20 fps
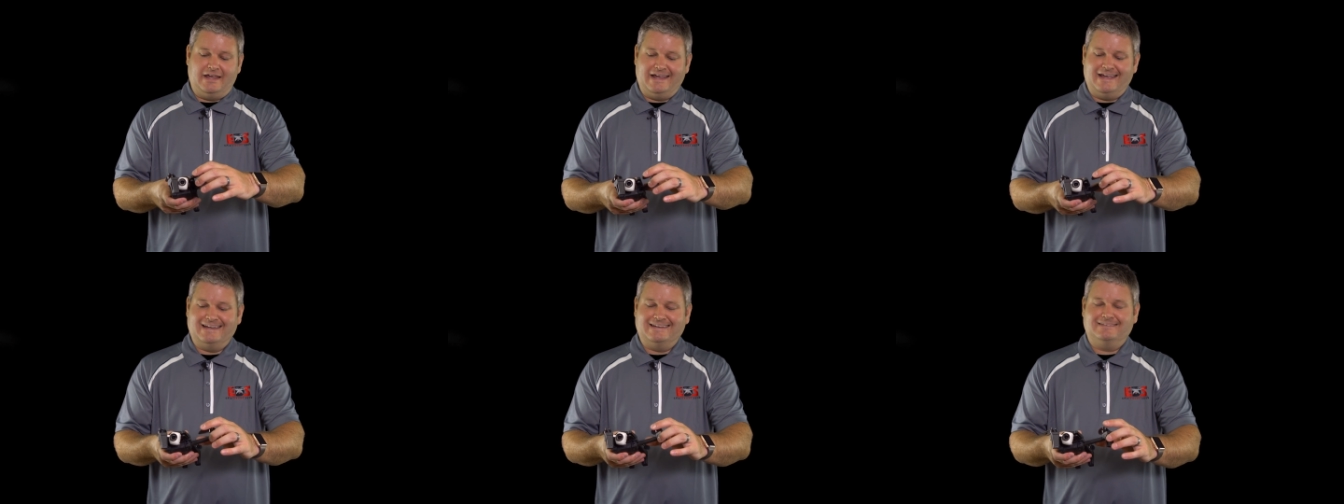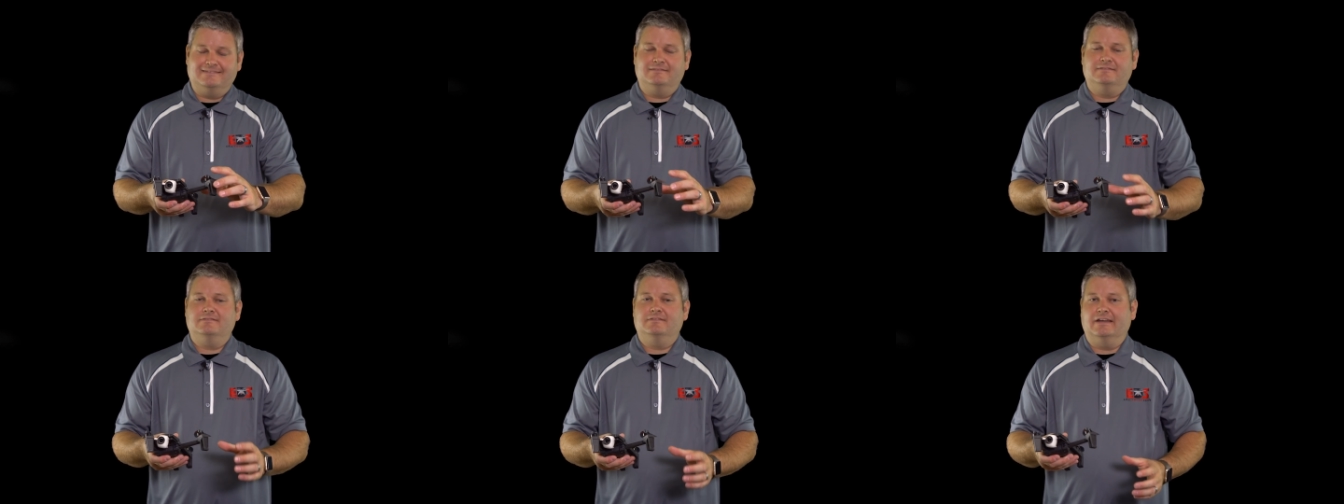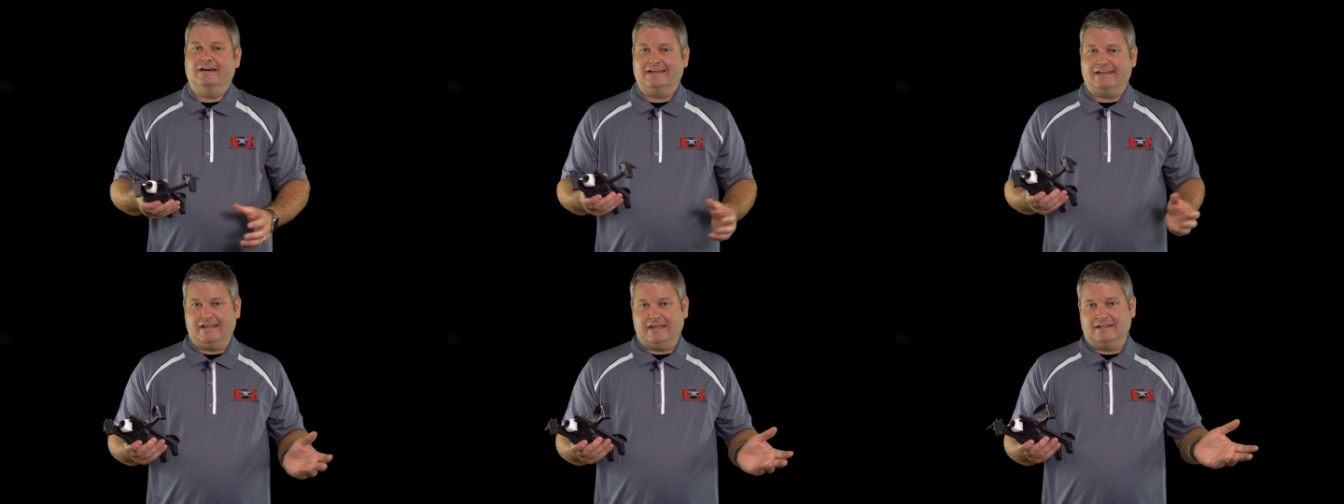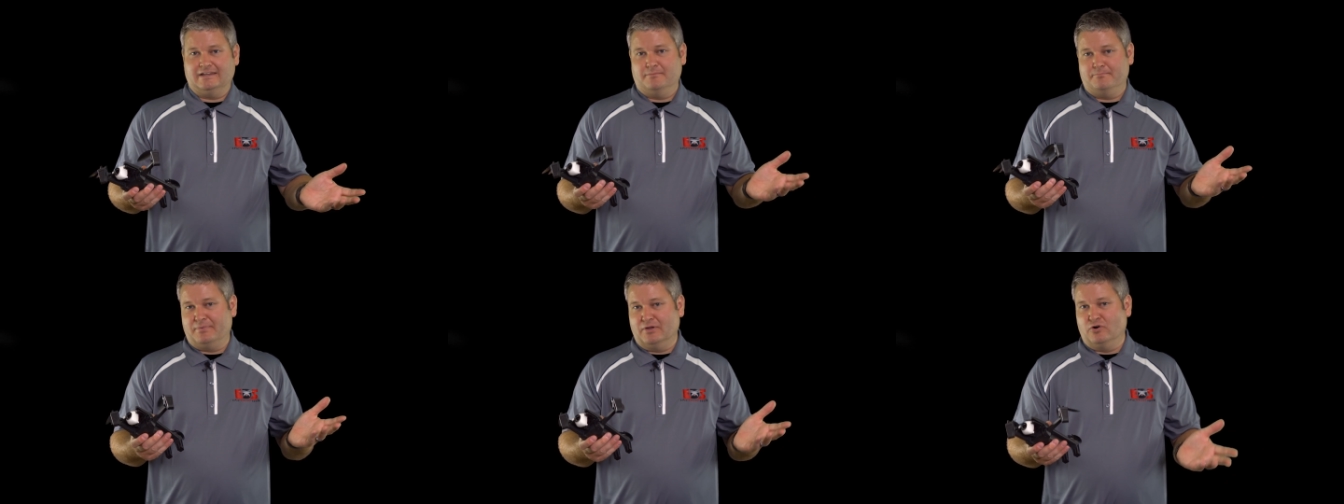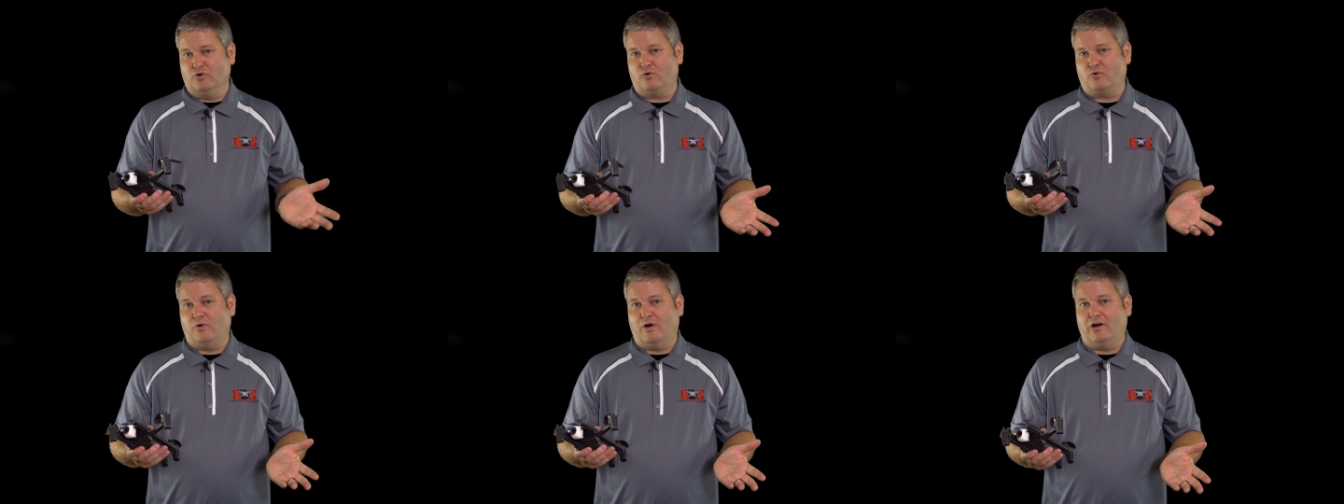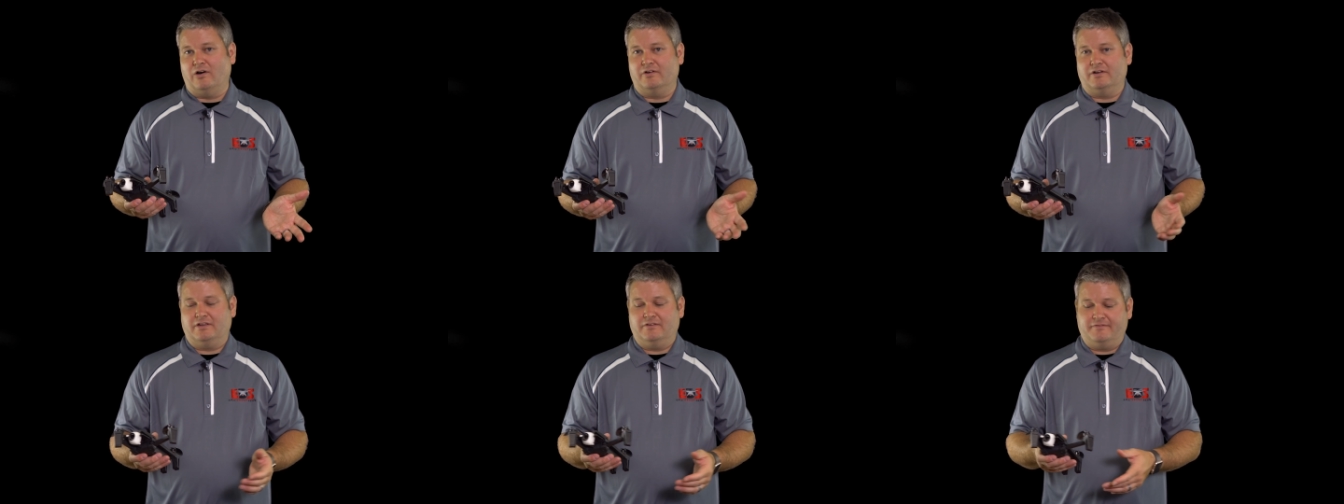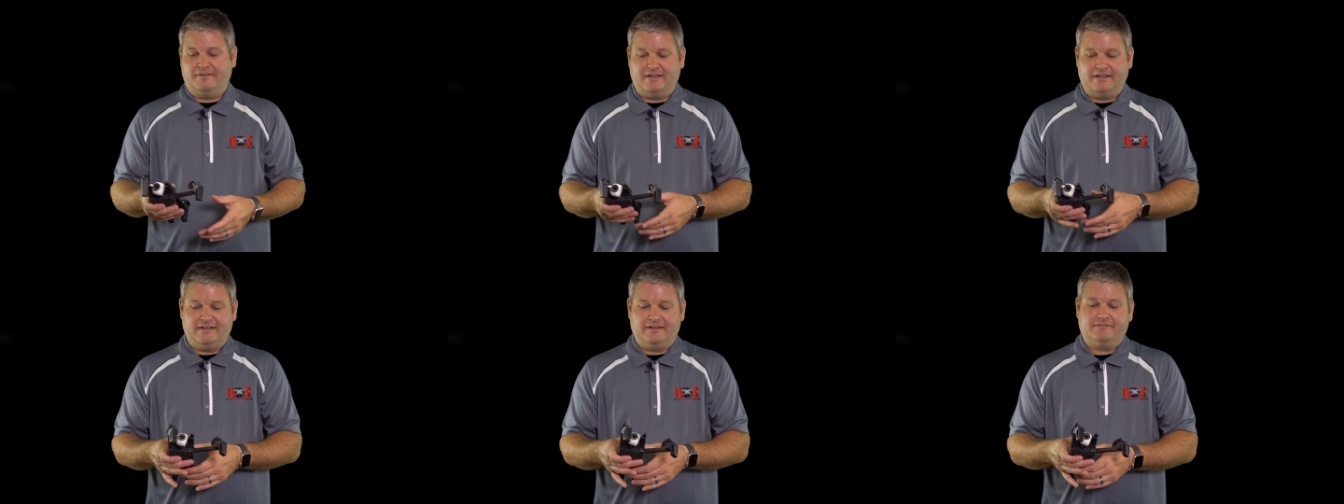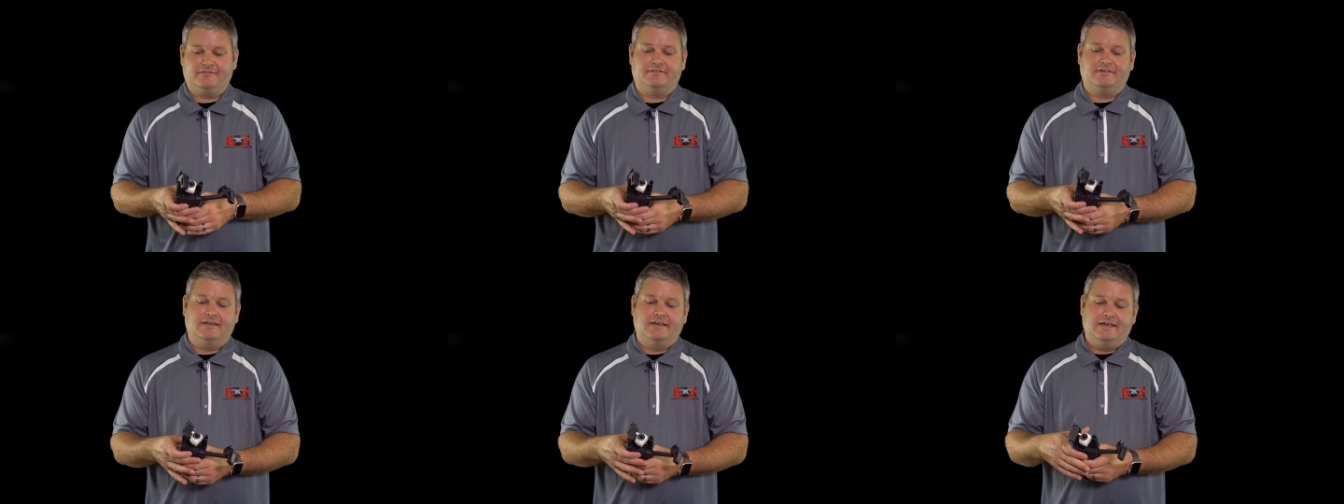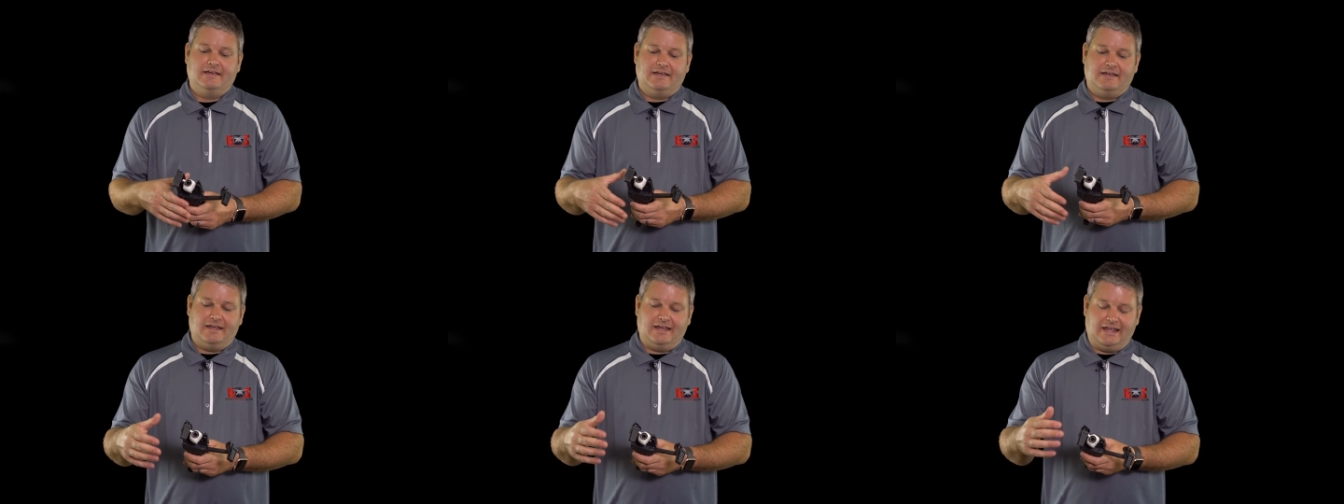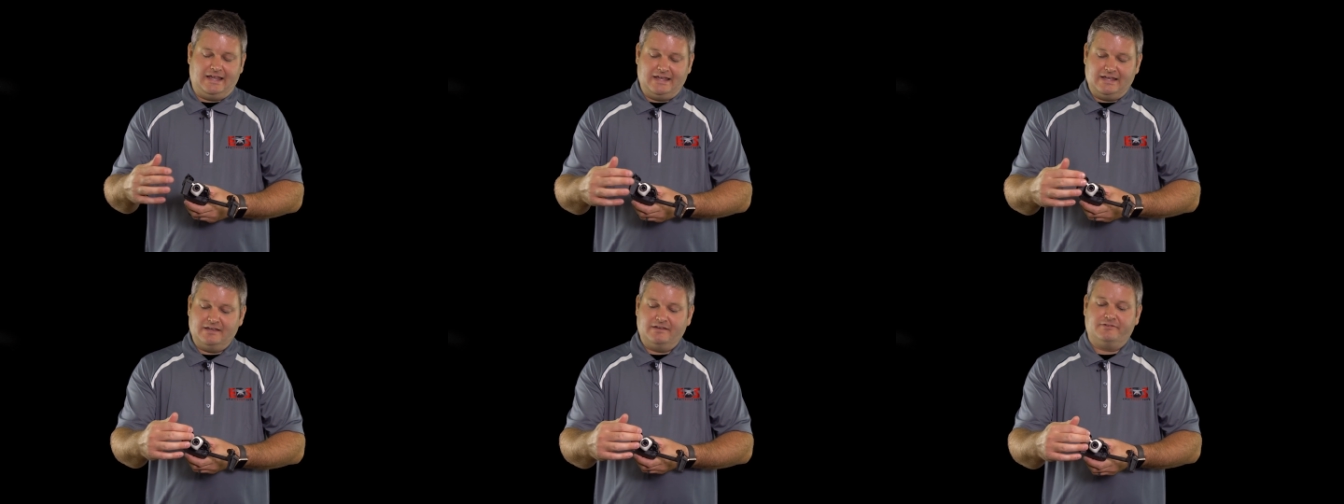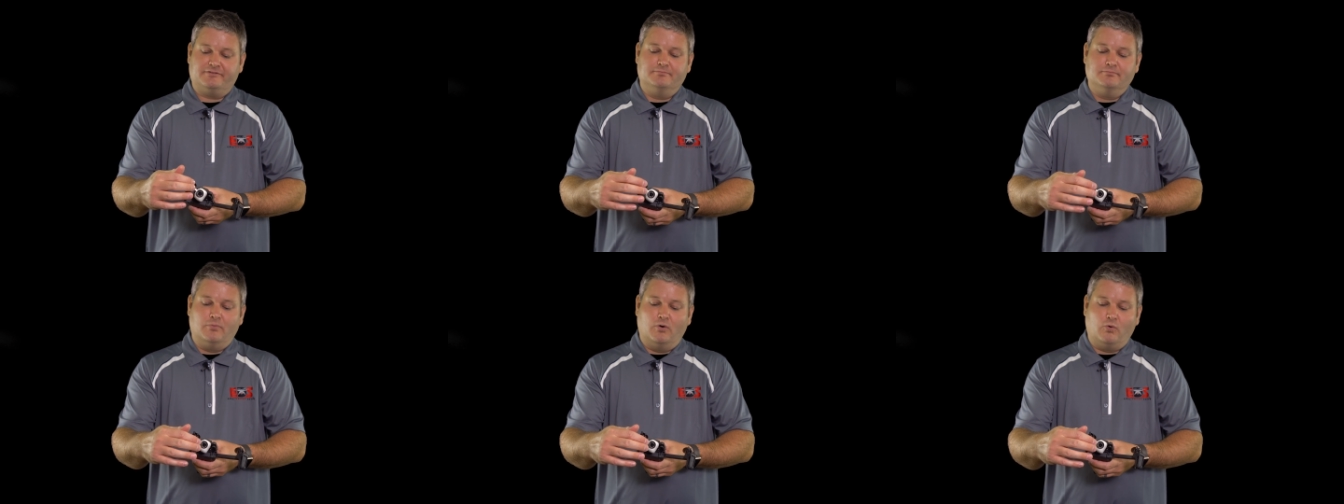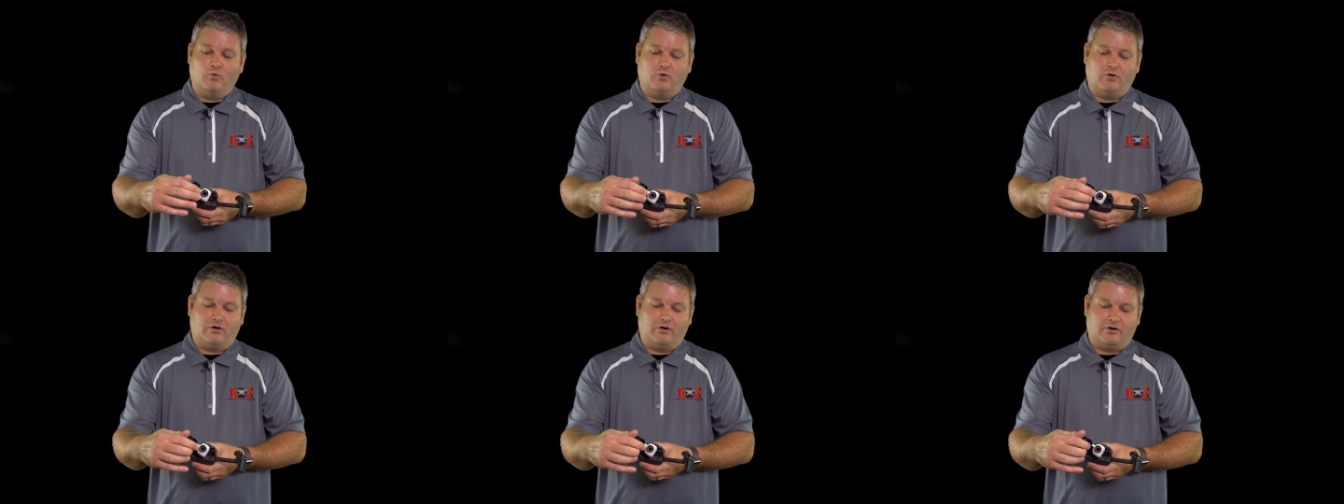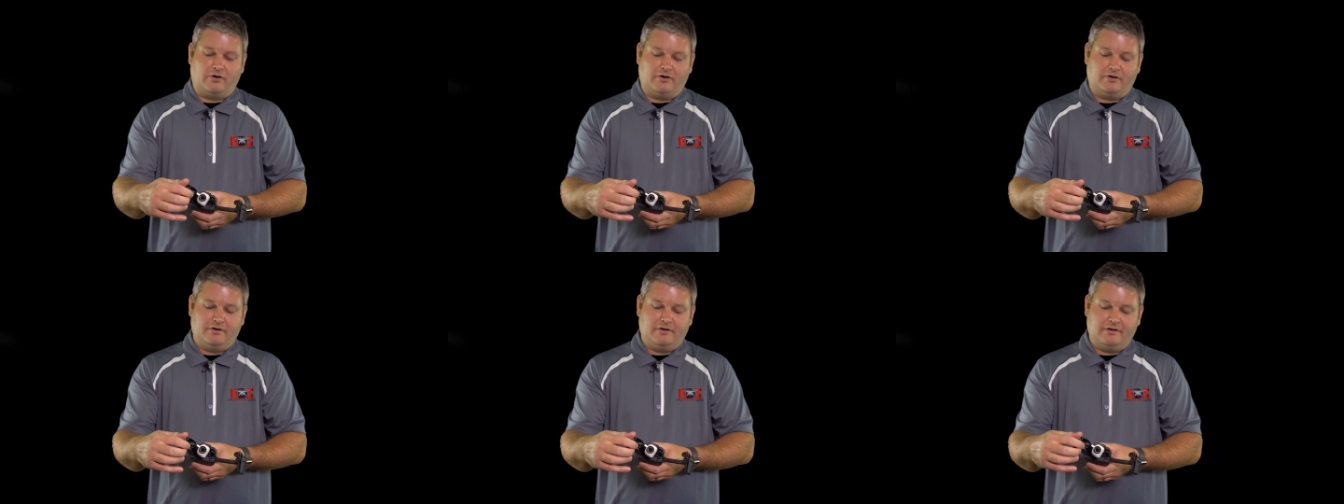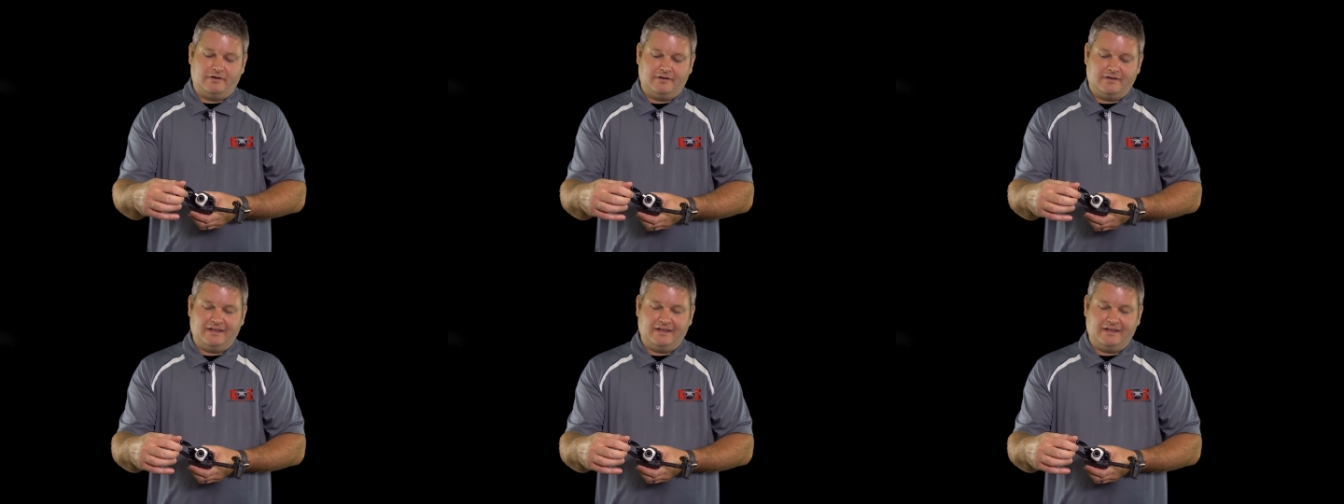Again, the build quality of this is more,